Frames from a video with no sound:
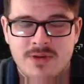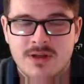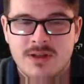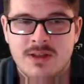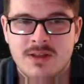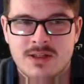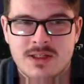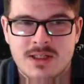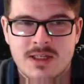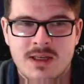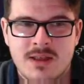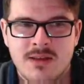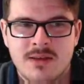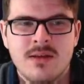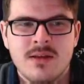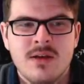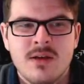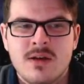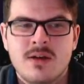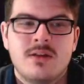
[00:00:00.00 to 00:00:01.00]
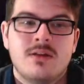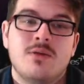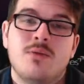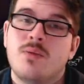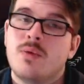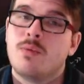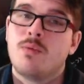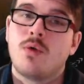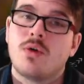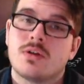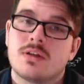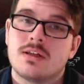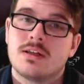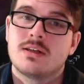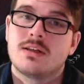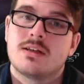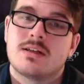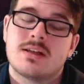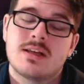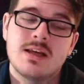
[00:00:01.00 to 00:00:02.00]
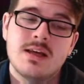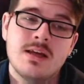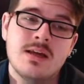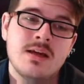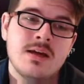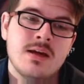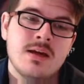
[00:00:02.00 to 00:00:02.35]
the skin that we wanted to see.